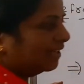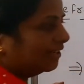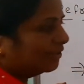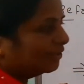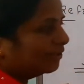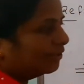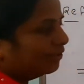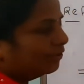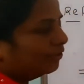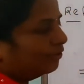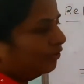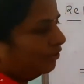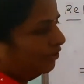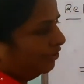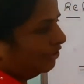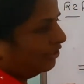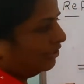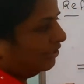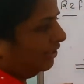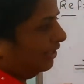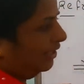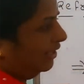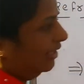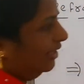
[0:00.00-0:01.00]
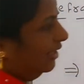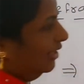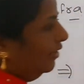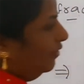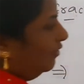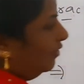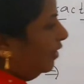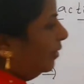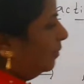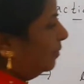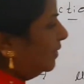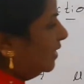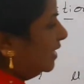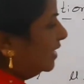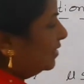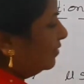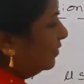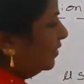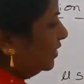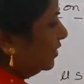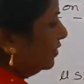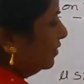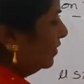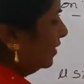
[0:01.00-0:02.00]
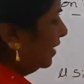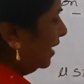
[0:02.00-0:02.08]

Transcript: also constant. From this we should